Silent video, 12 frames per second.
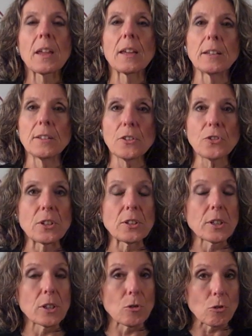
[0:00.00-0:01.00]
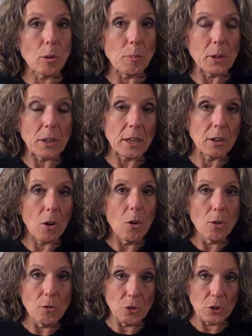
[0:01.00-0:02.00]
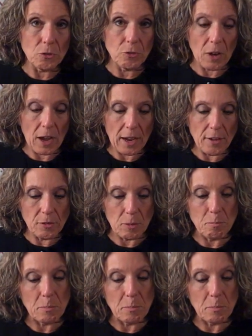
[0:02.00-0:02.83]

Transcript: In addition to contributing over 5